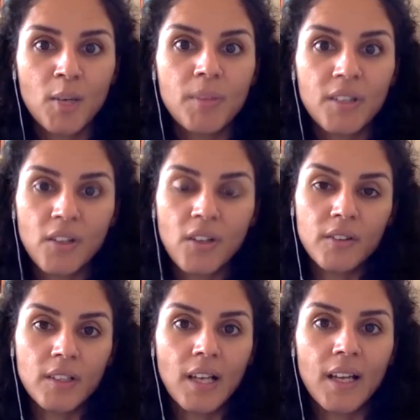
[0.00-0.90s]
being on
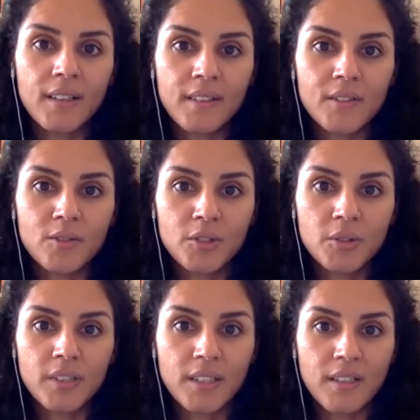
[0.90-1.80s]
the land and
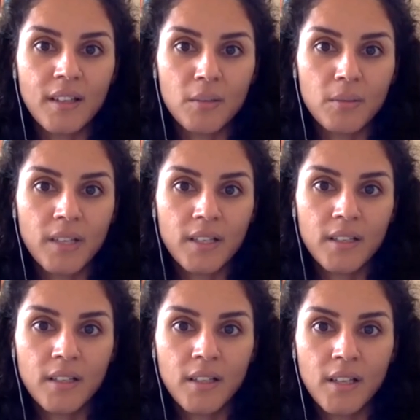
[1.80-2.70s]
doing it that
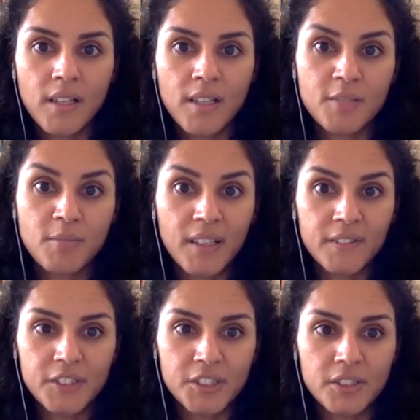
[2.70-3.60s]
way is
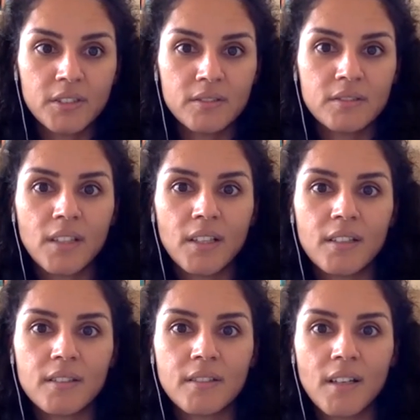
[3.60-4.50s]
beneficial,
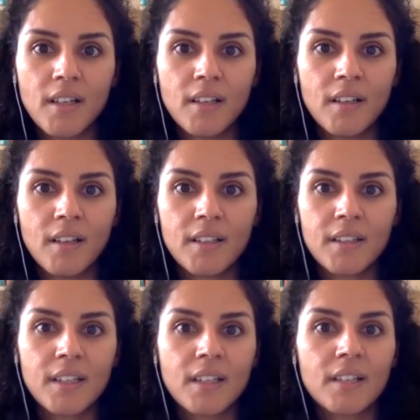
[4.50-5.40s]
and
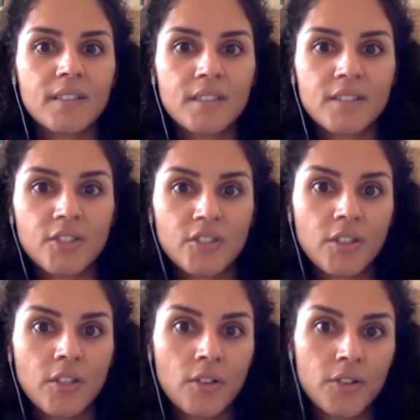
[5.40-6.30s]
anything else is just
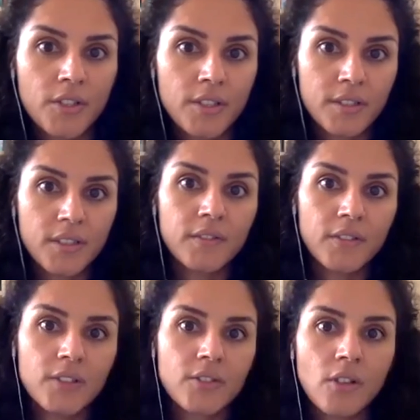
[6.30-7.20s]
an alternative.
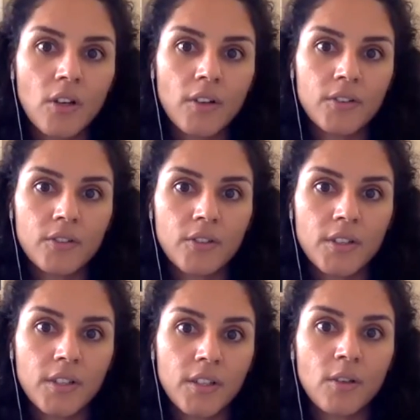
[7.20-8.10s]
It's not,
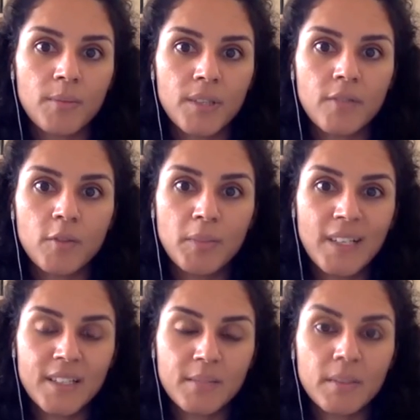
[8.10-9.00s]
it cannot be a
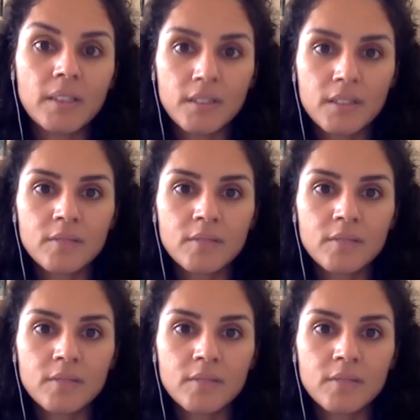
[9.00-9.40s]
replacement.